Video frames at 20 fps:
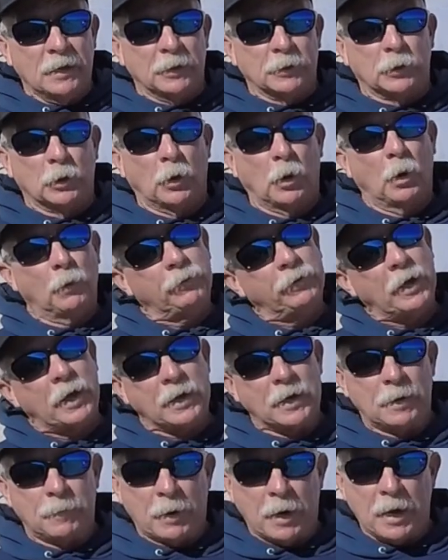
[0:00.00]
so hopefully I
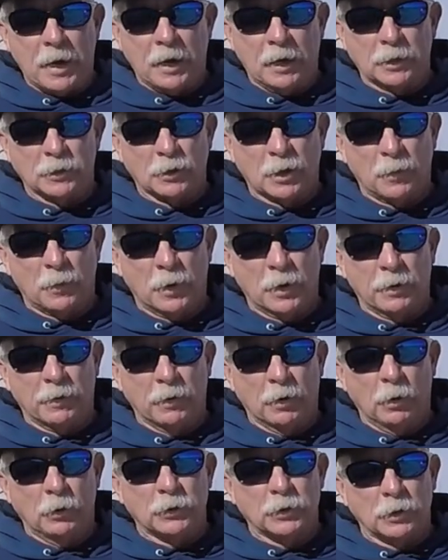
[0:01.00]
can get my hands on one of
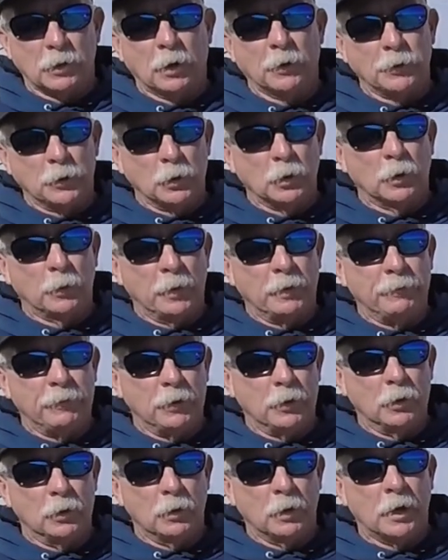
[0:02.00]
those, and I'll do a
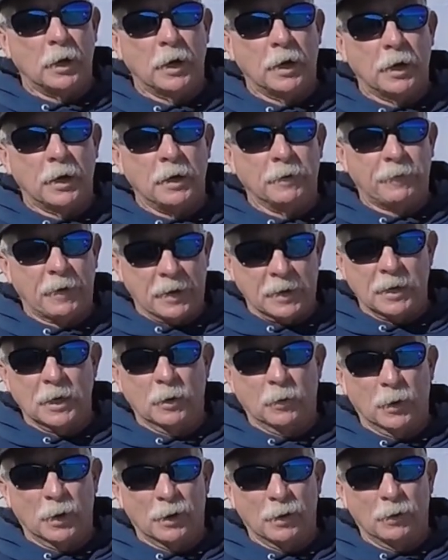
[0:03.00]
review if I can
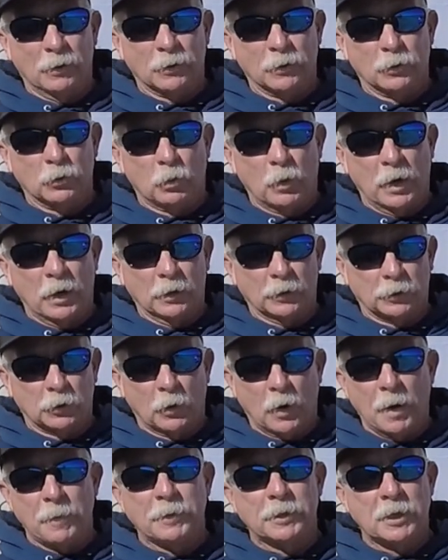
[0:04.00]
get one of those as well.
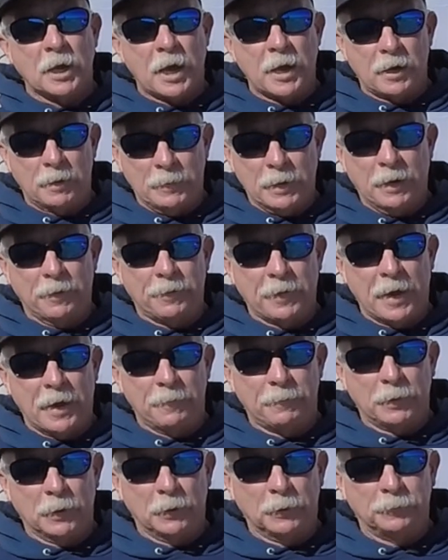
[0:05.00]
So I'm excited about that
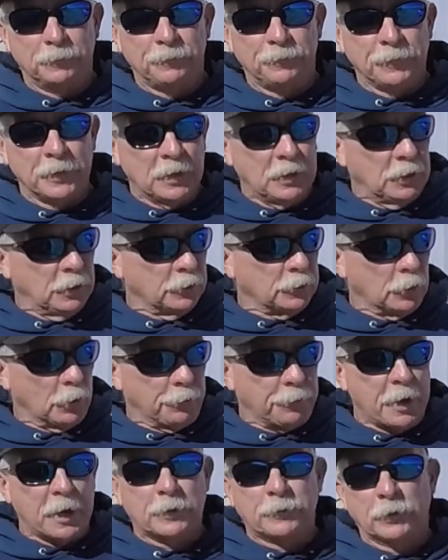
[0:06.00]
bow. So
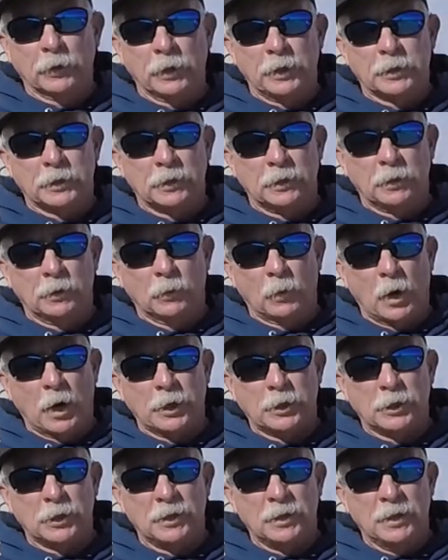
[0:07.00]
thanks for listening and
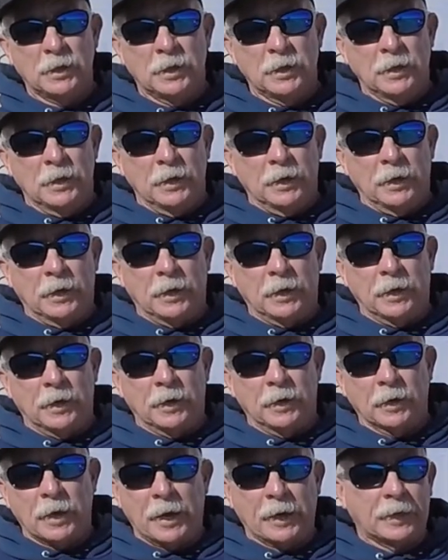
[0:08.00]
watching.
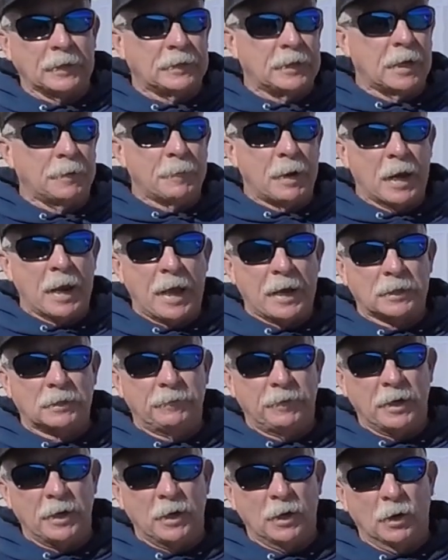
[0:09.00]
Like I said, my last
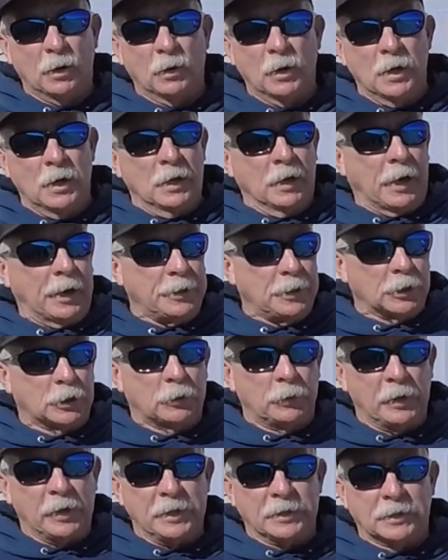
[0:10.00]
video, I
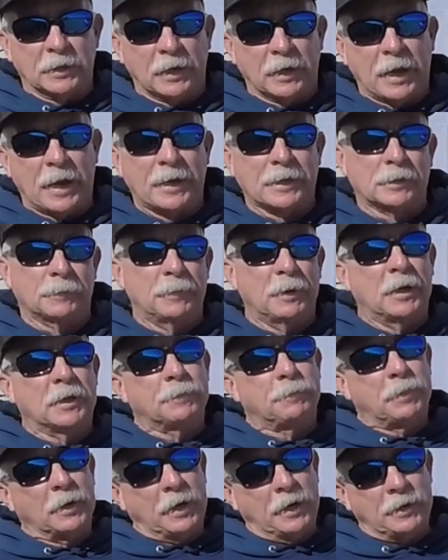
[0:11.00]
just released it last month,
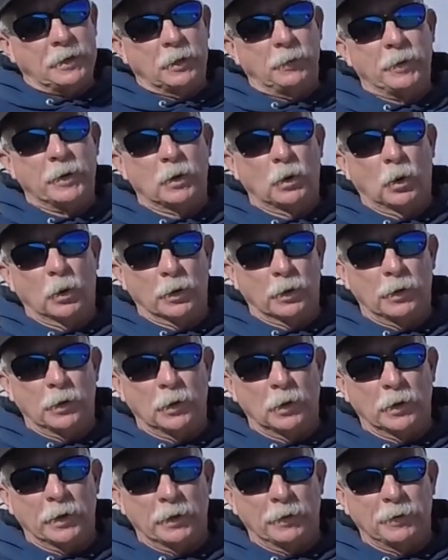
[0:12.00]
but I did record it
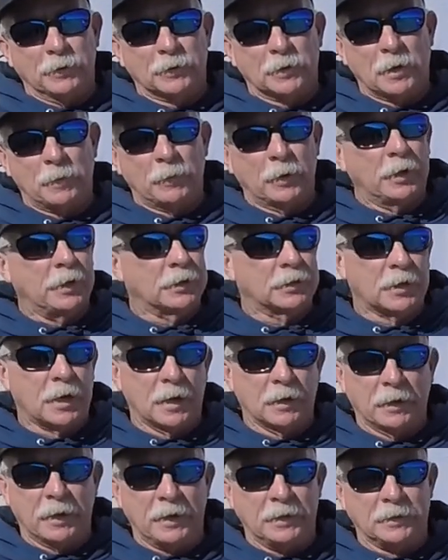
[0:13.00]
earlier in the summer. I just
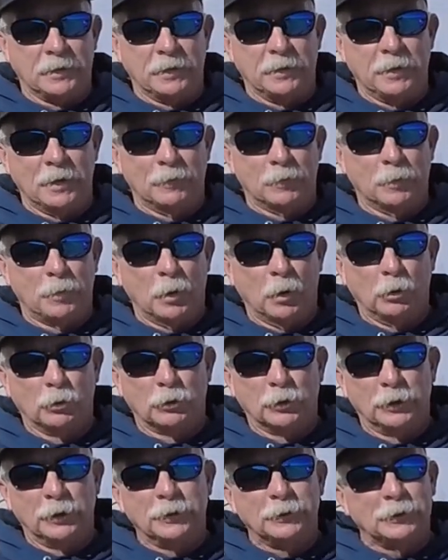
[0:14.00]
got lazy and never
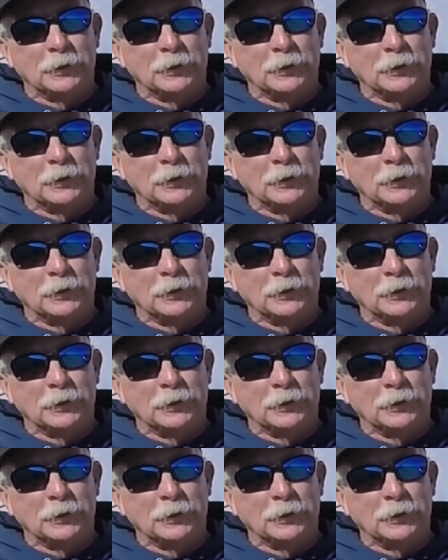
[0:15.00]
posted it.